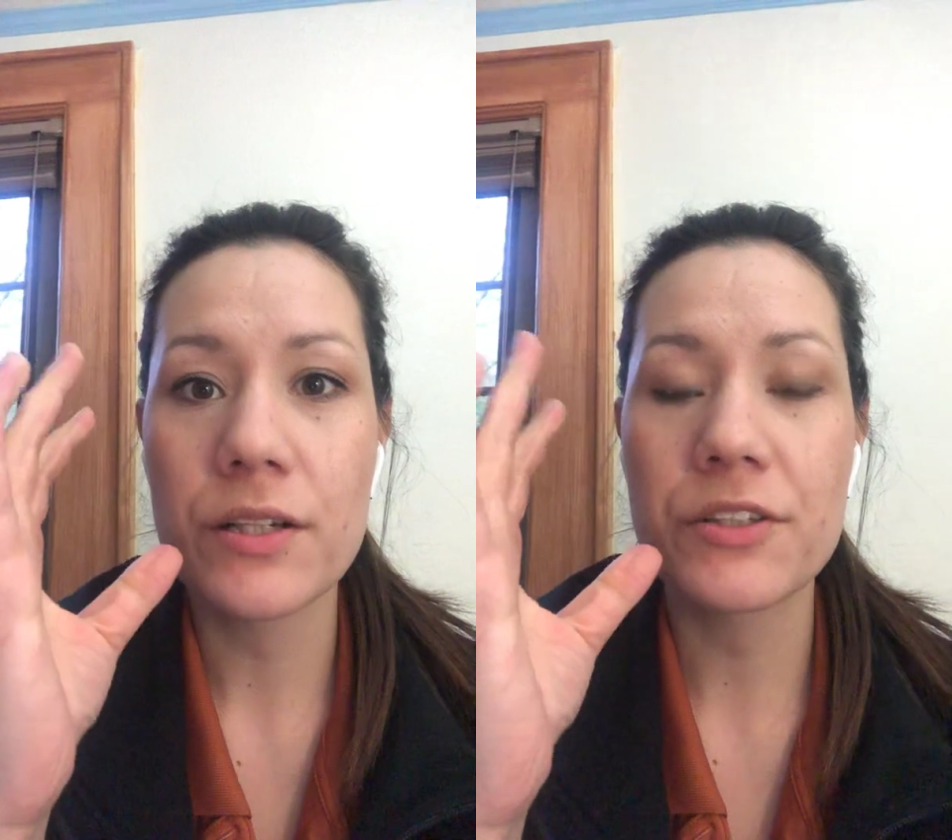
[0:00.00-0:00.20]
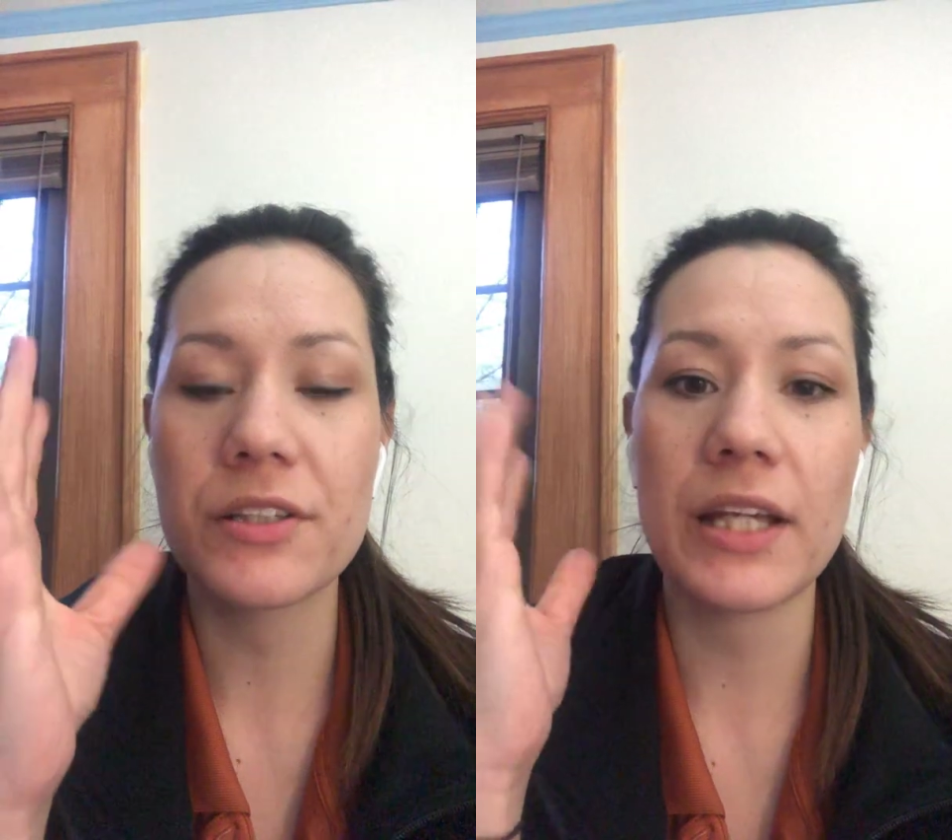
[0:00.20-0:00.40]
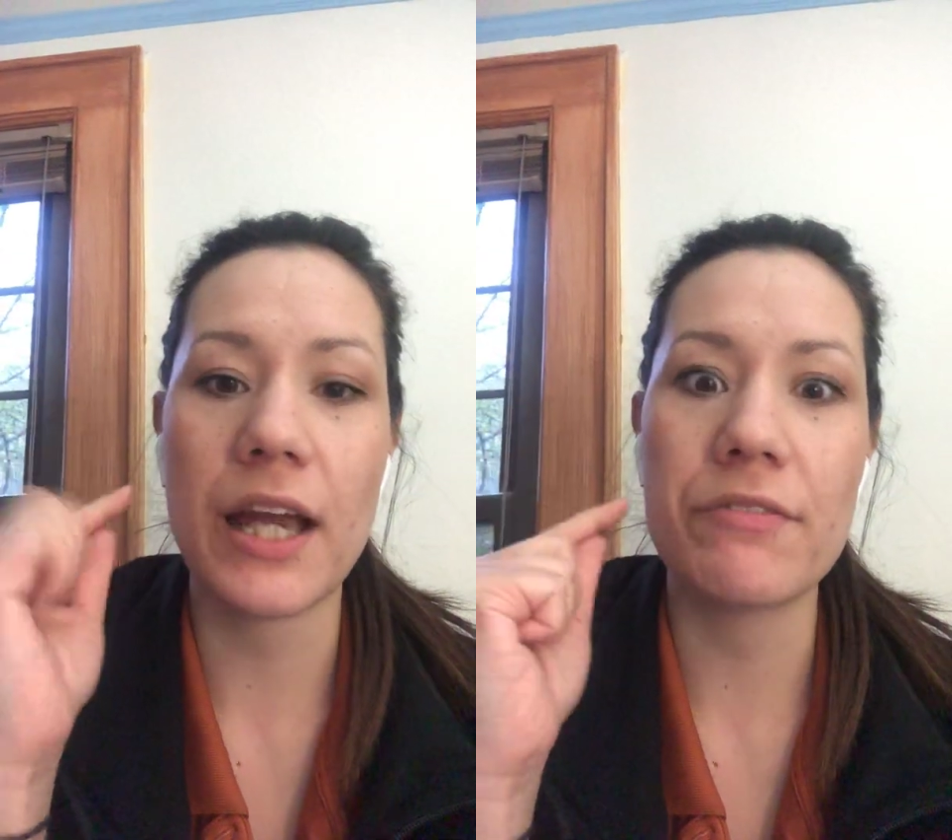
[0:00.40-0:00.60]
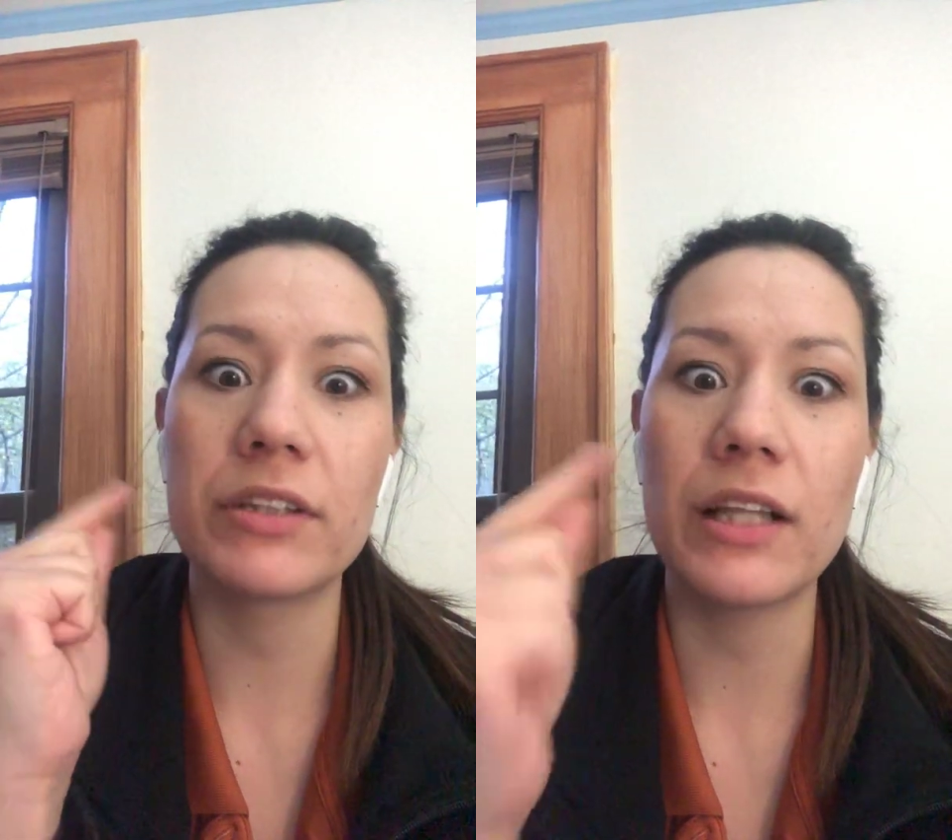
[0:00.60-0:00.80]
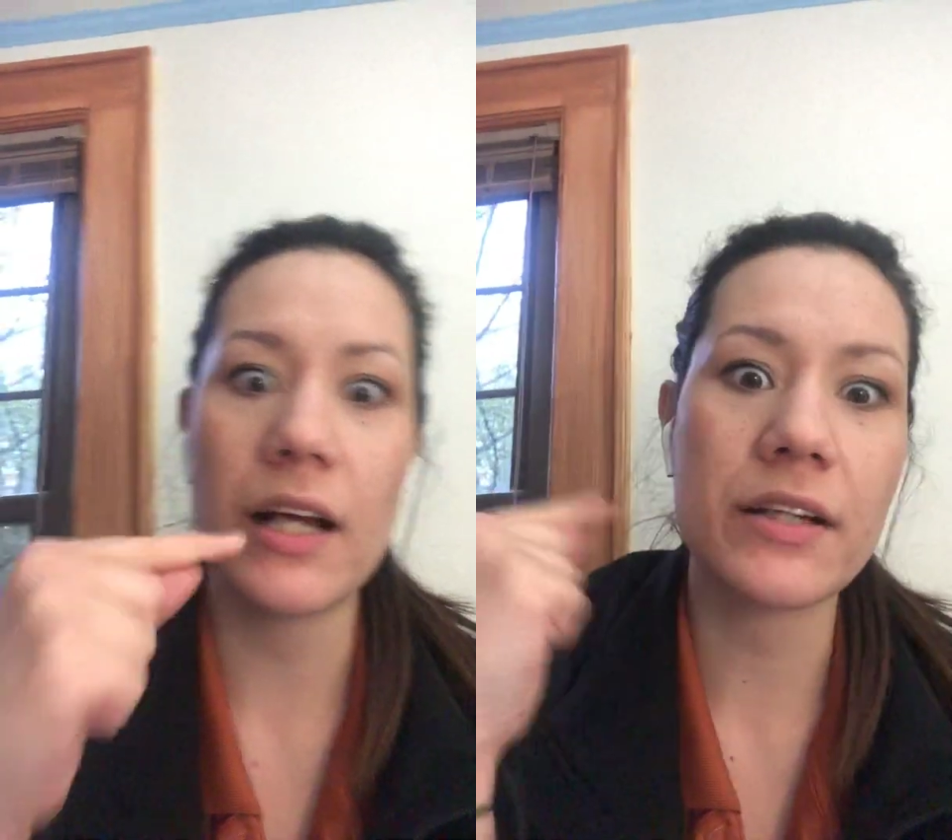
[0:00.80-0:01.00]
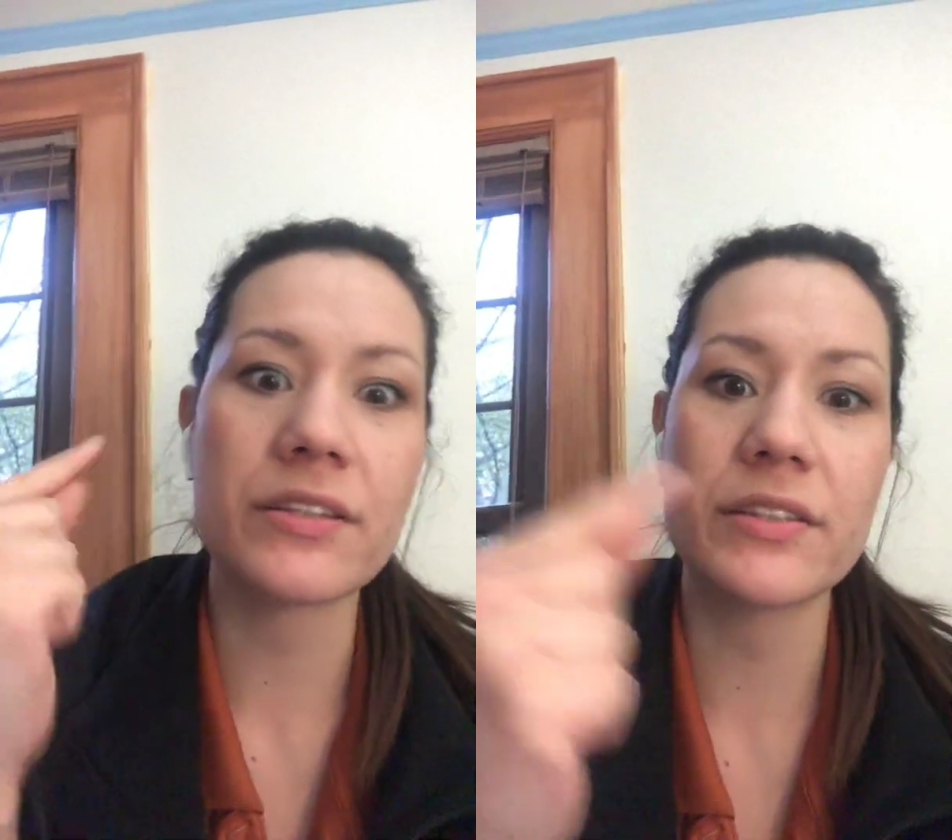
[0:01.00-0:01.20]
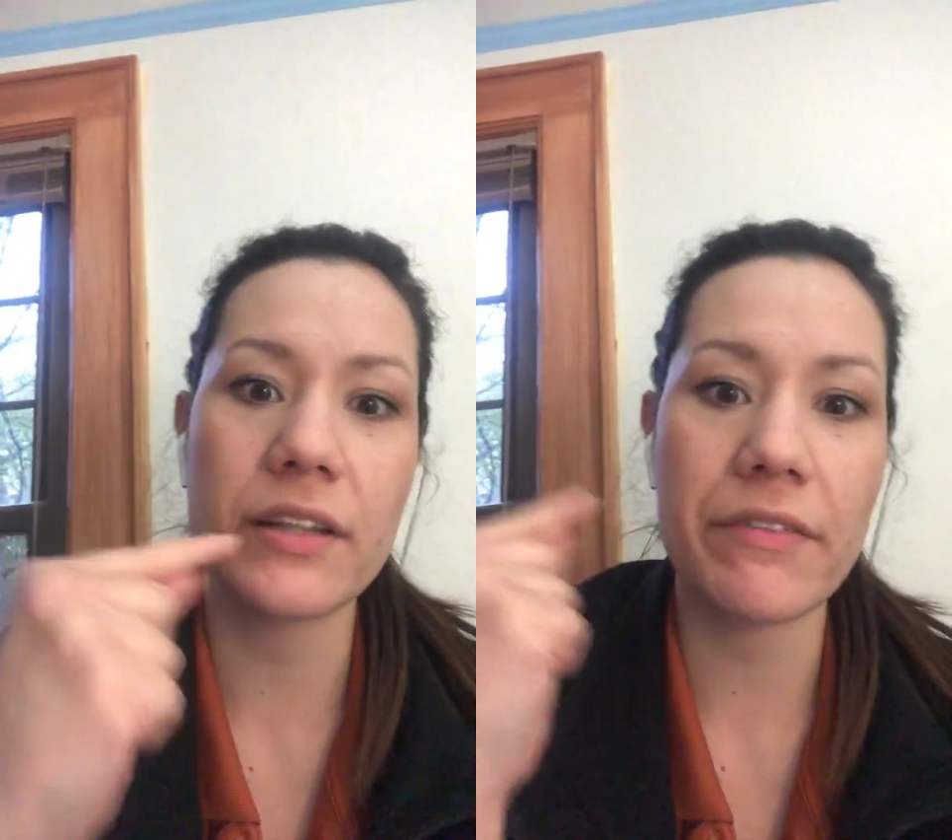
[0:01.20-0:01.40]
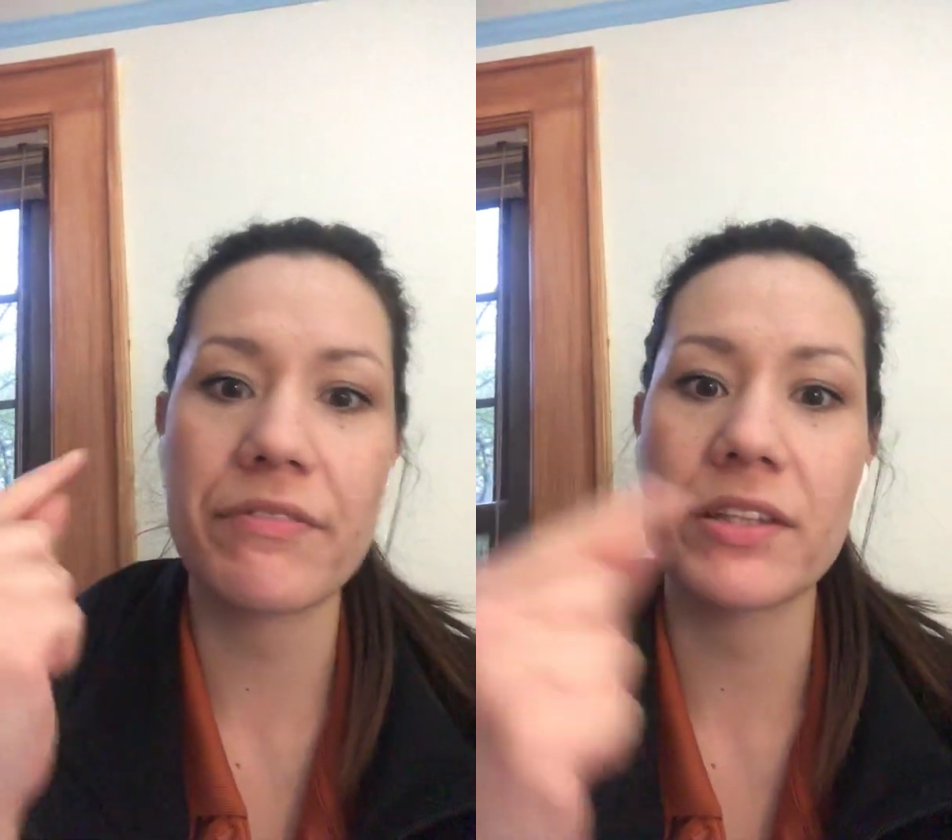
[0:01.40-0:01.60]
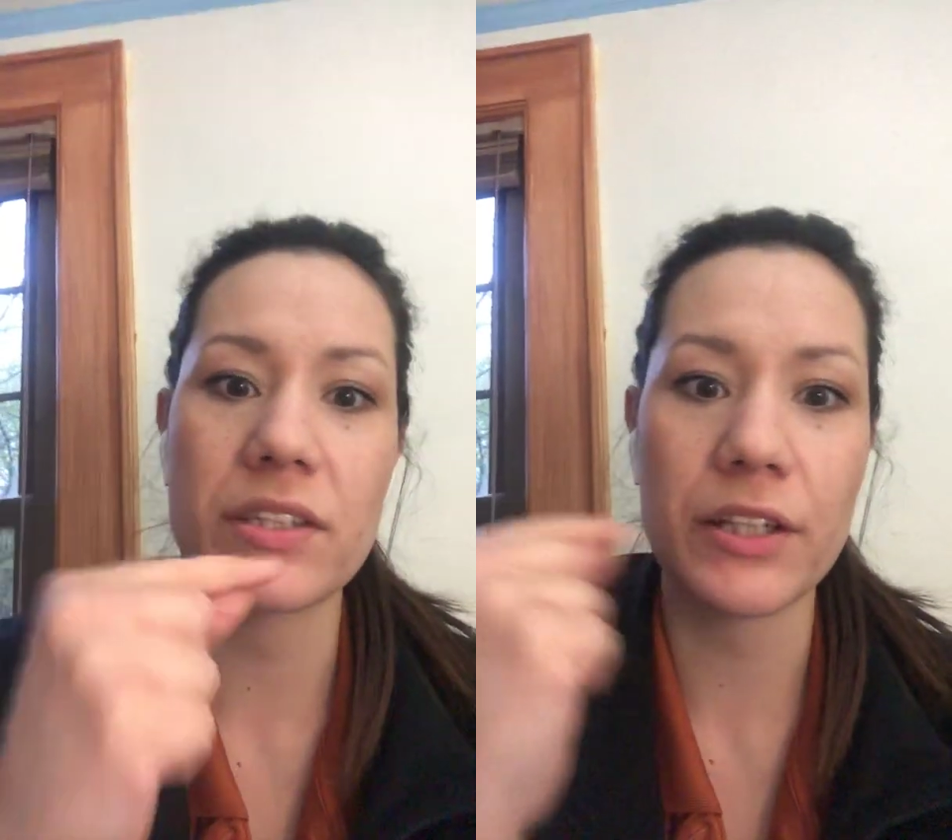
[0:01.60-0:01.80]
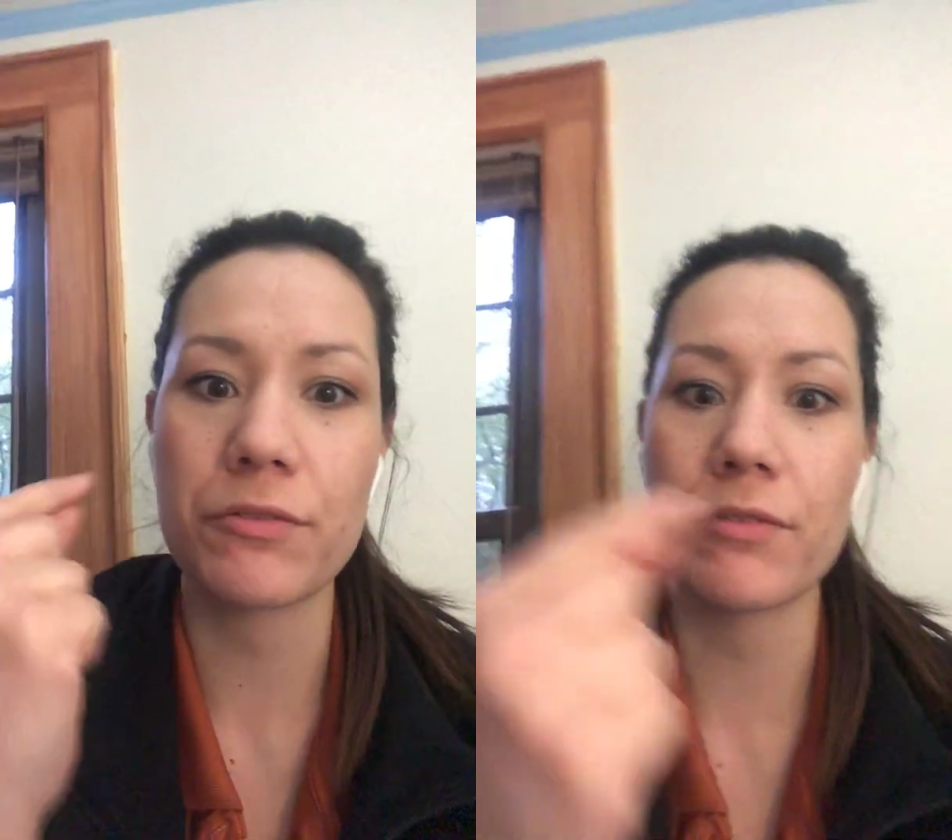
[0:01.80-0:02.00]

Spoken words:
So, they have a lot of stuff that's like